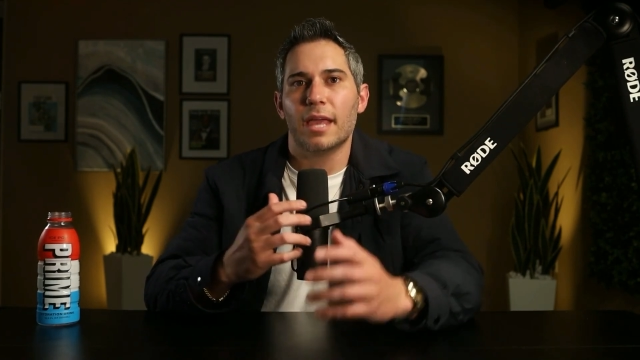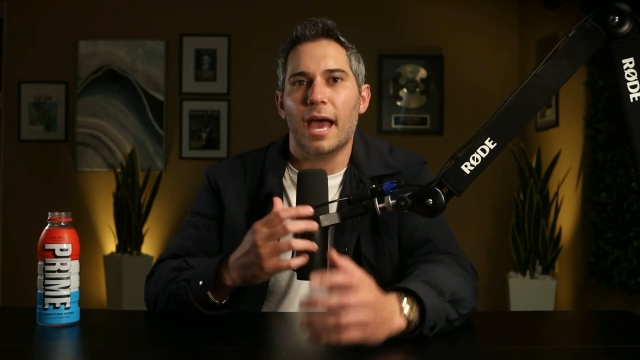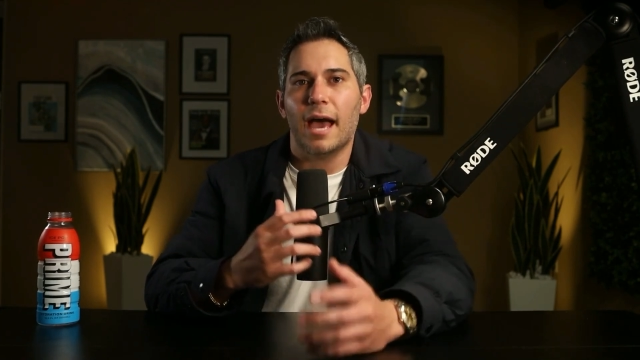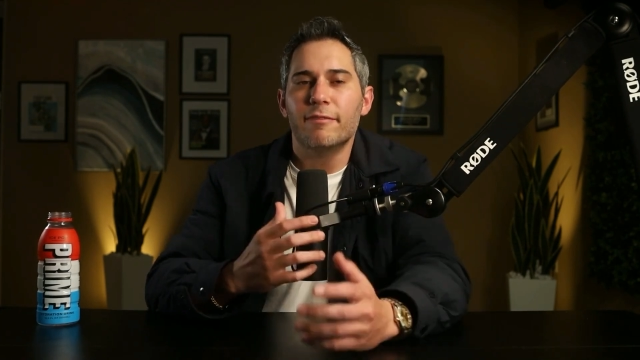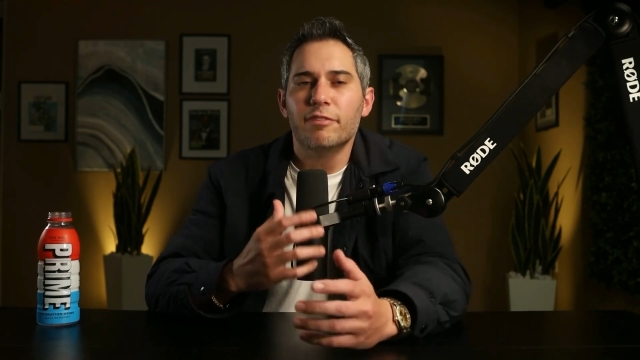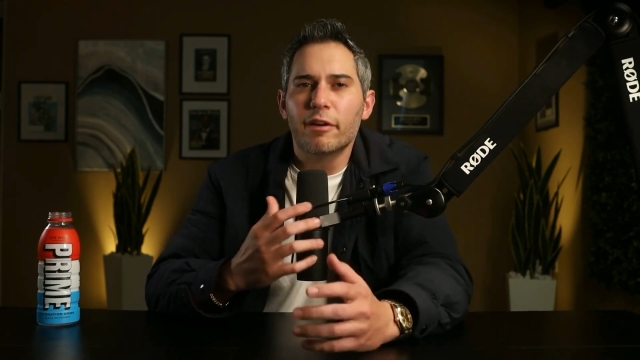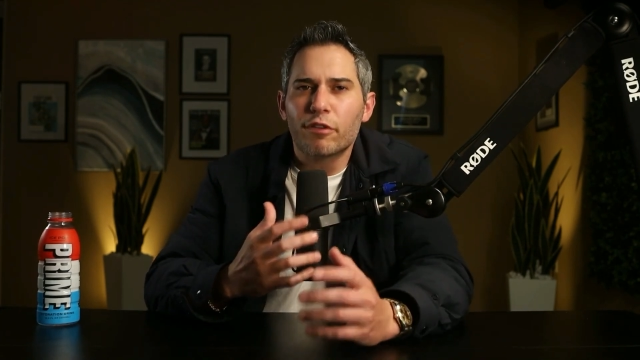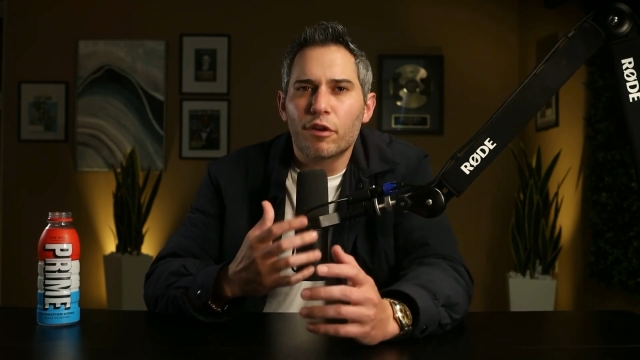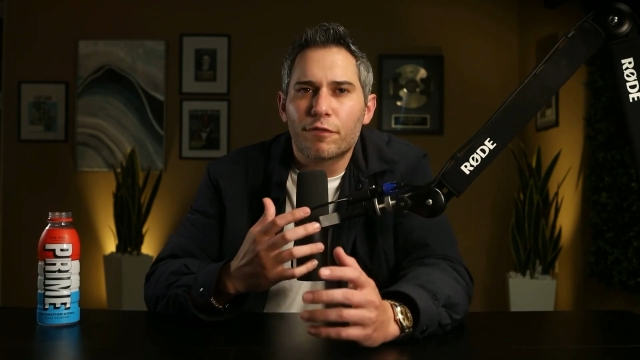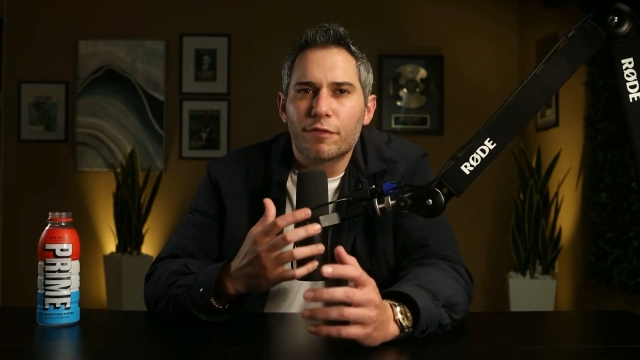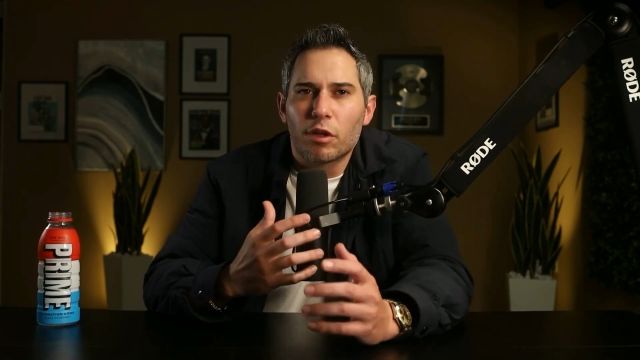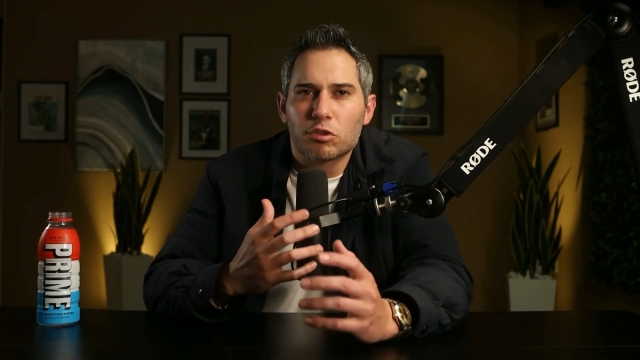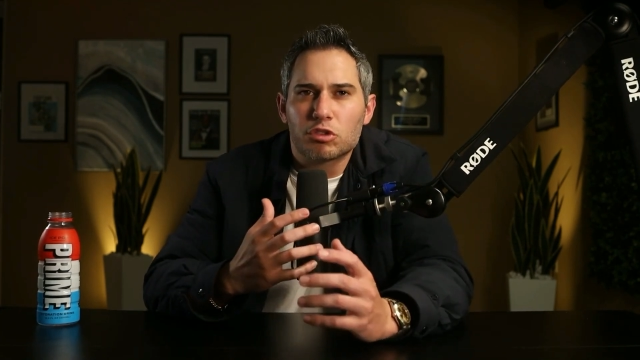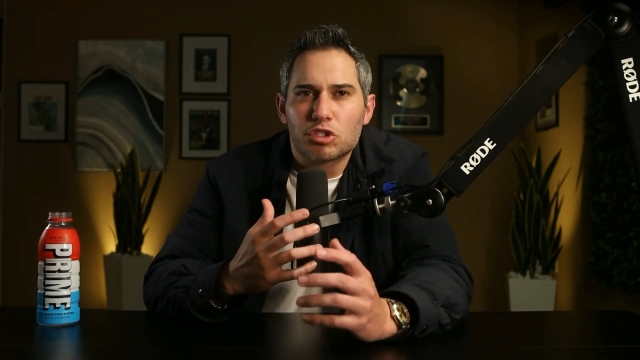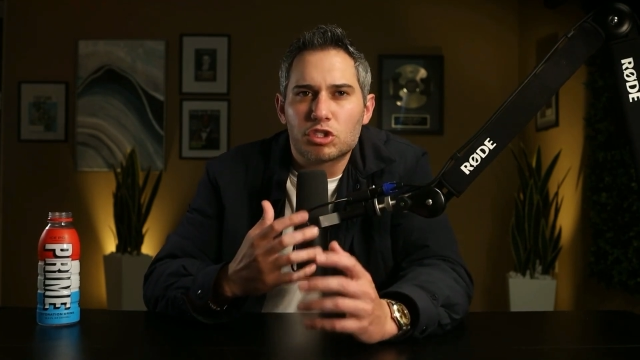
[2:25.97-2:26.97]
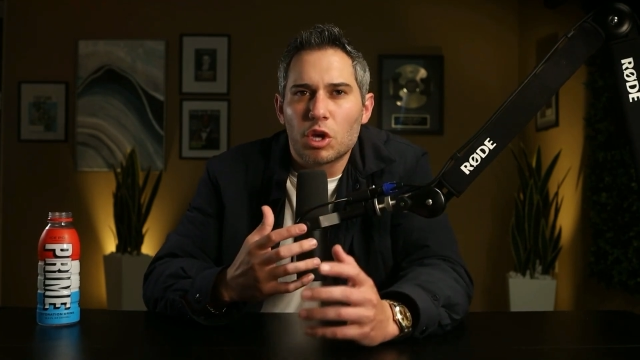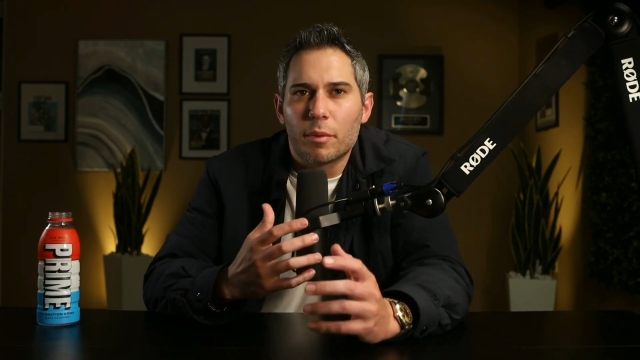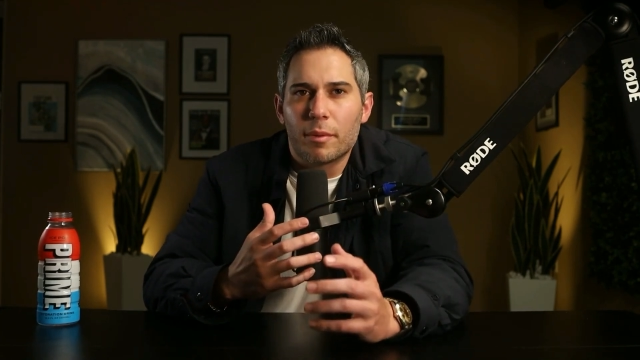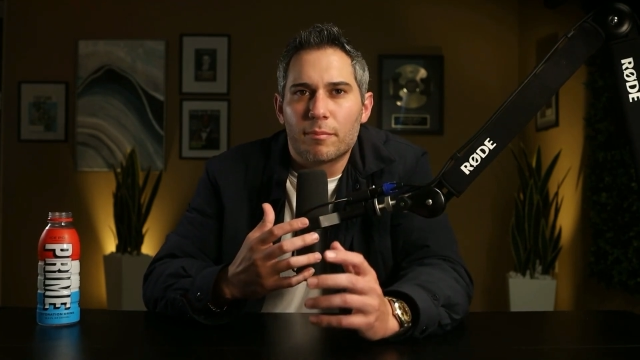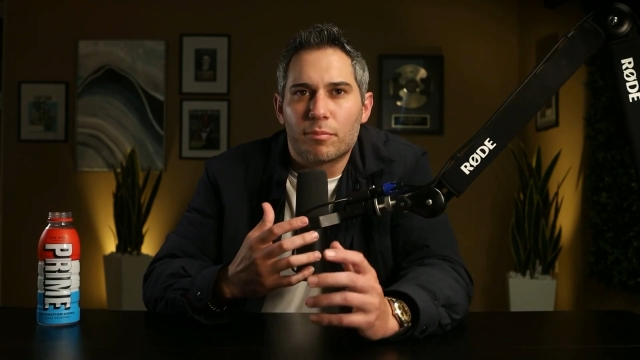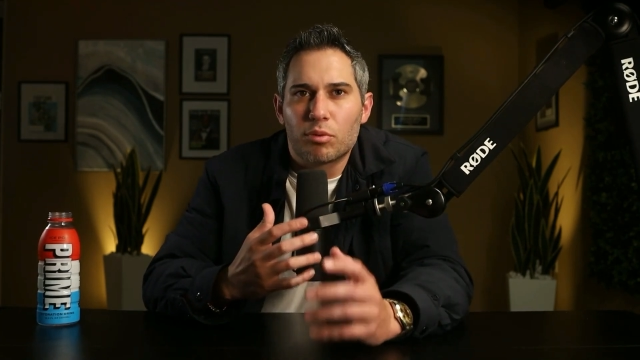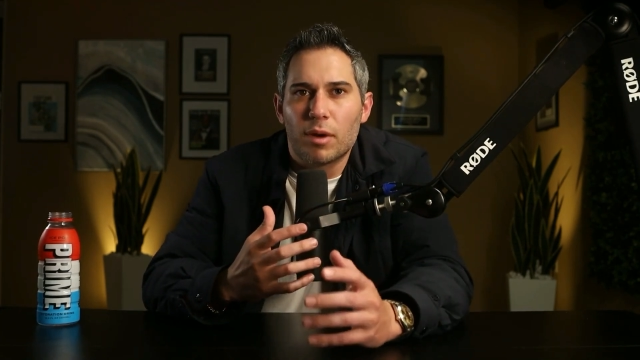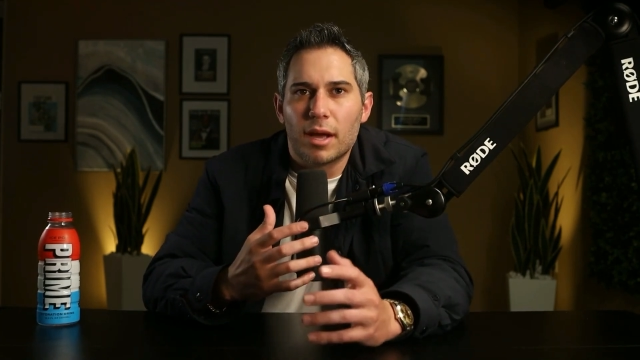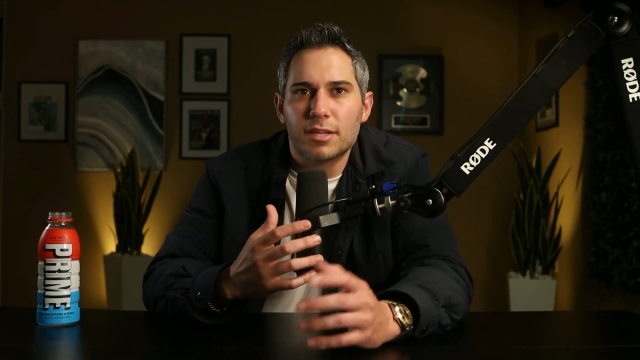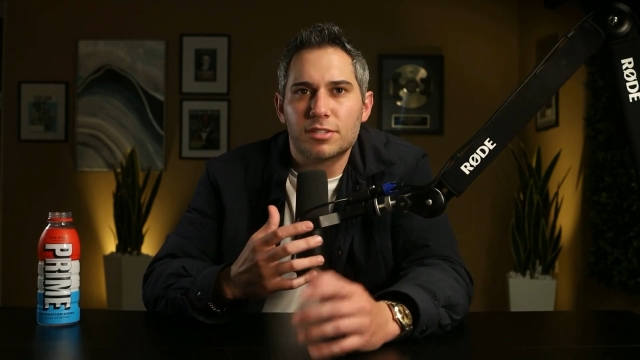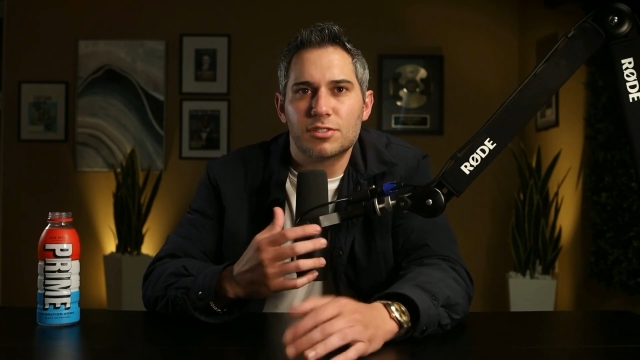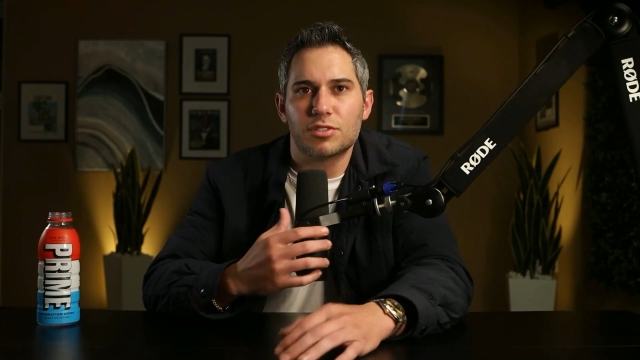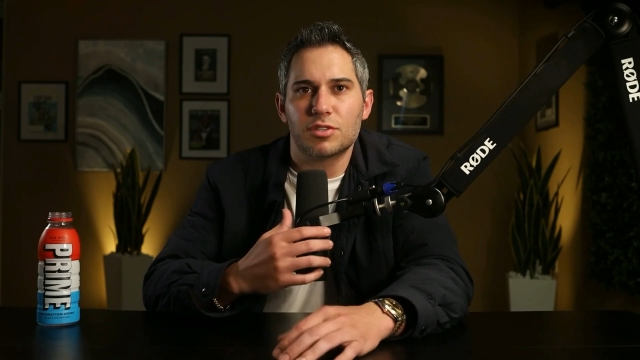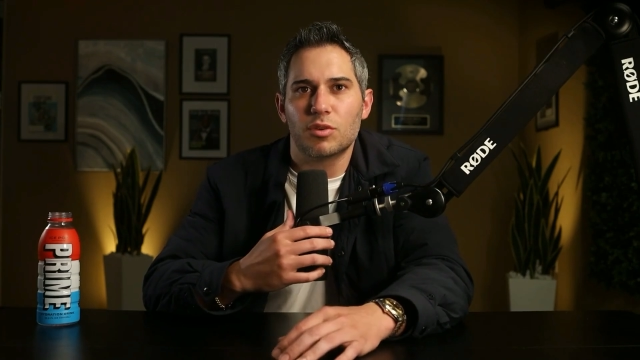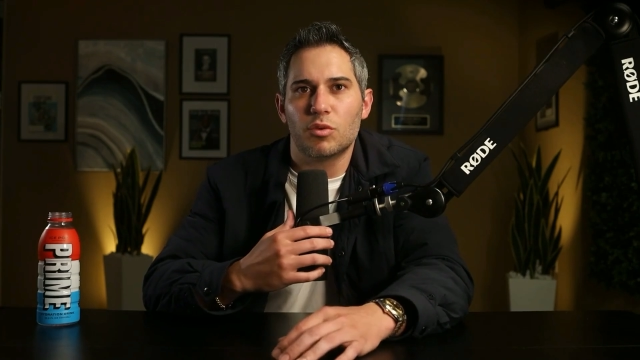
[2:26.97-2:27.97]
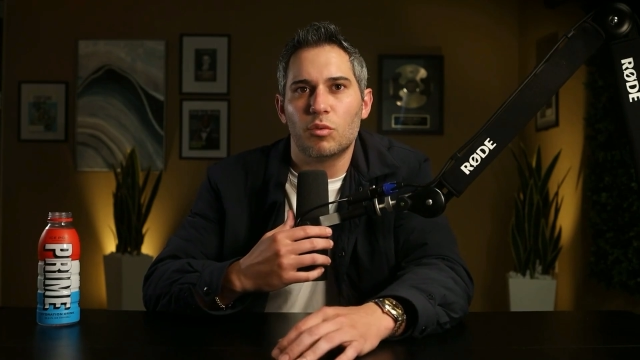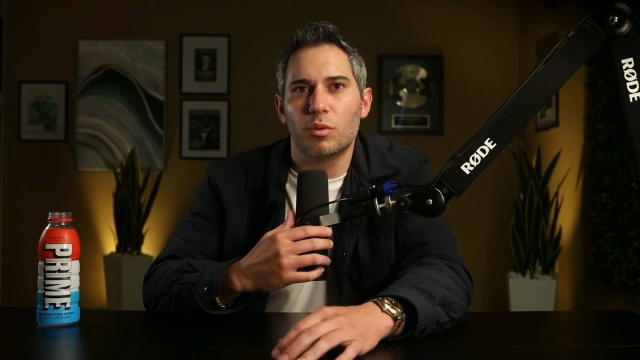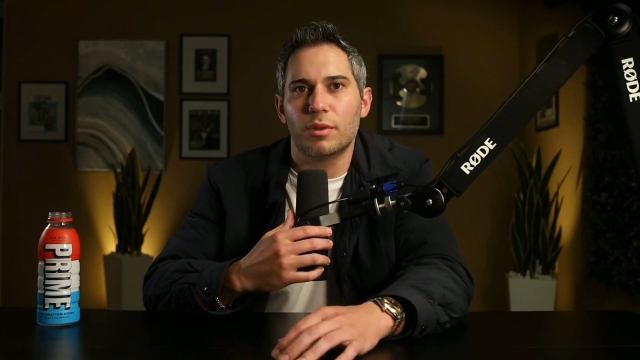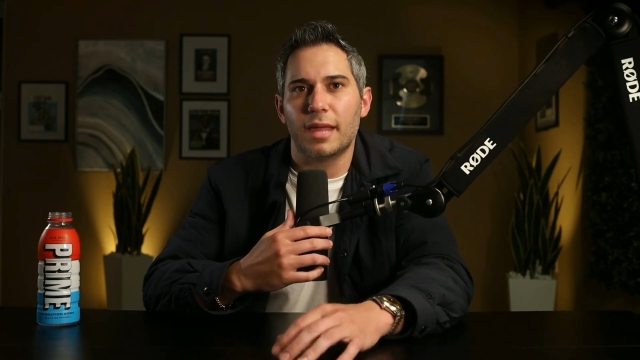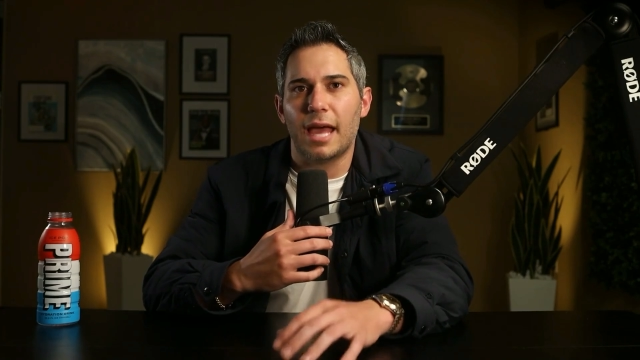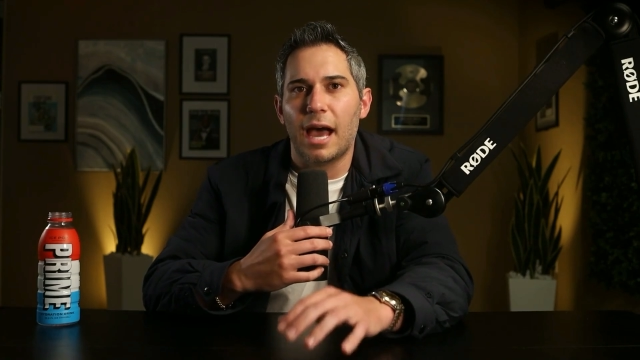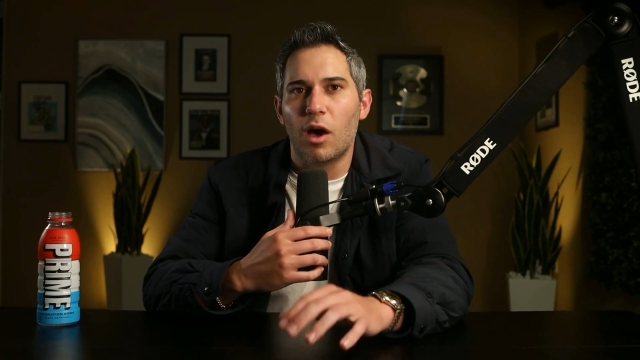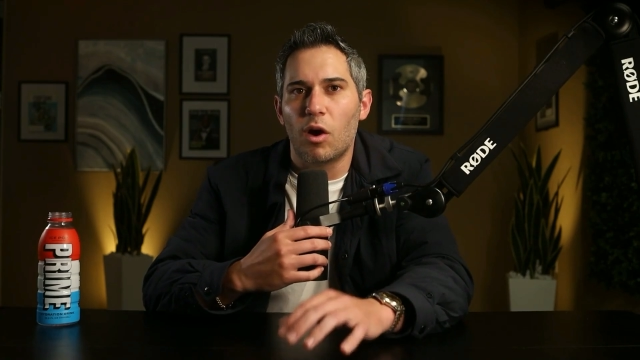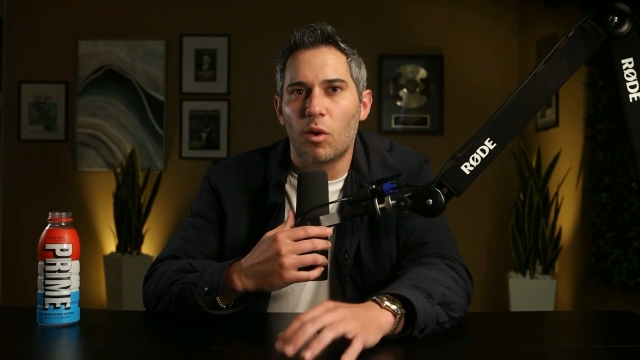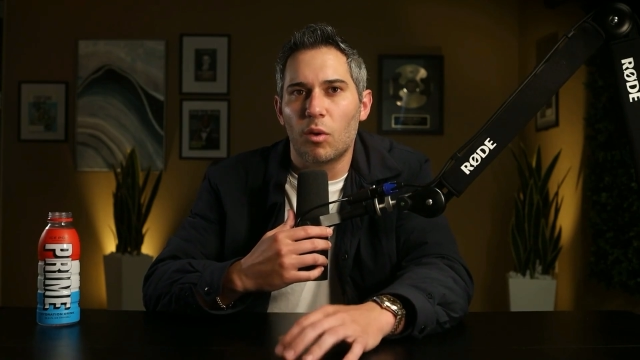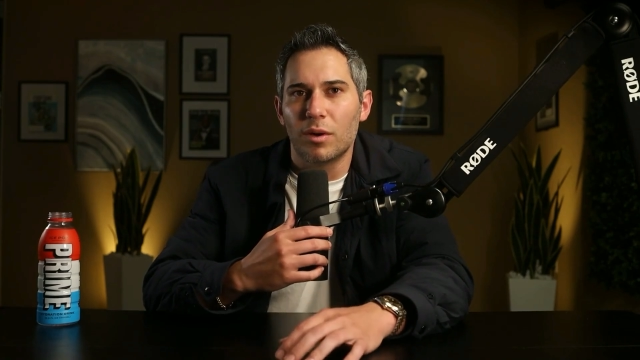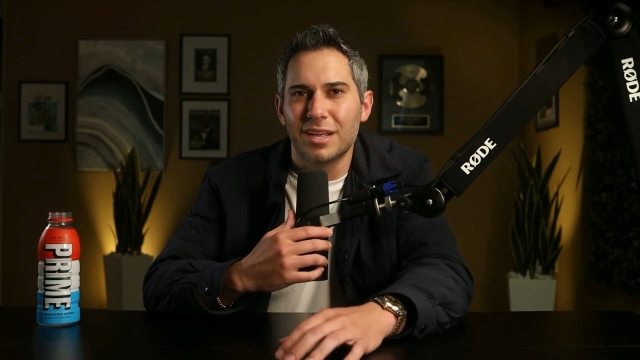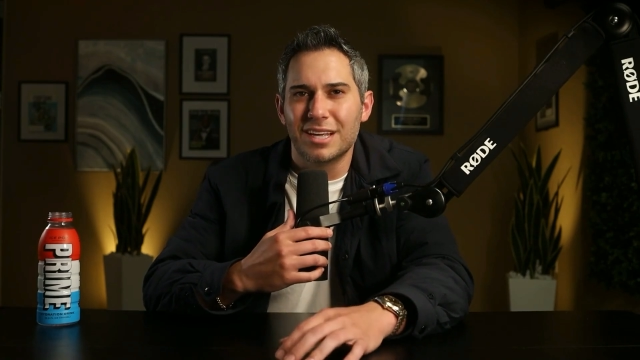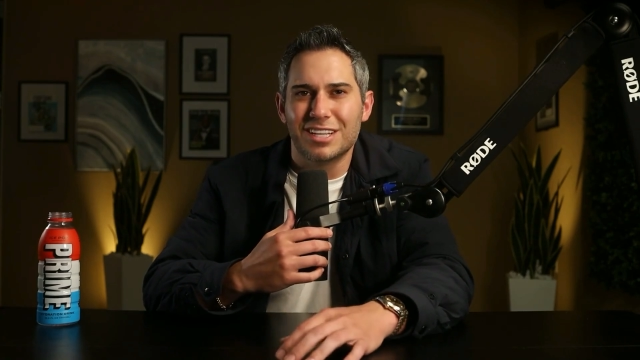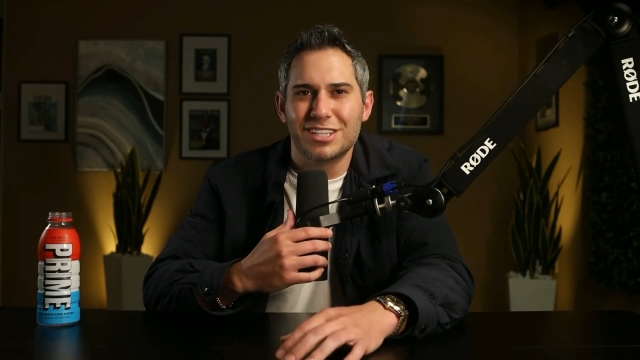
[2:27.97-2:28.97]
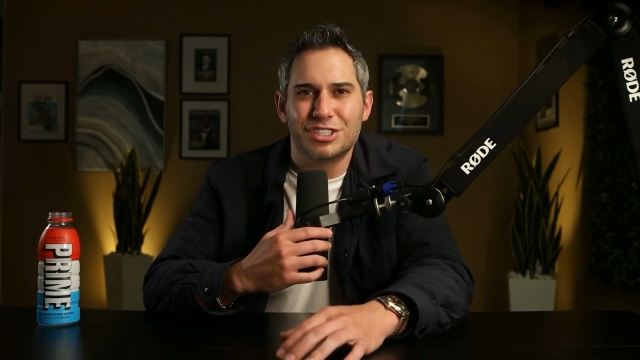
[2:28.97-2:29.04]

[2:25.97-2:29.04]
Have you ever felt so impressed with how